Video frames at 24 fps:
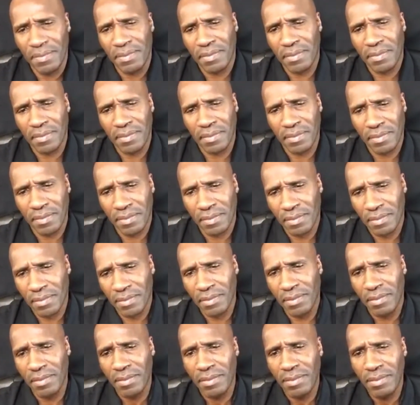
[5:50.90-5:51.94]

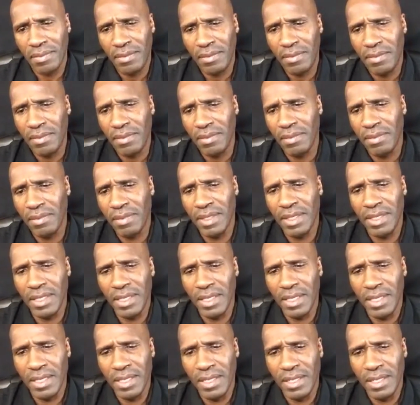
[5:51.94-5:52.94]
(silence)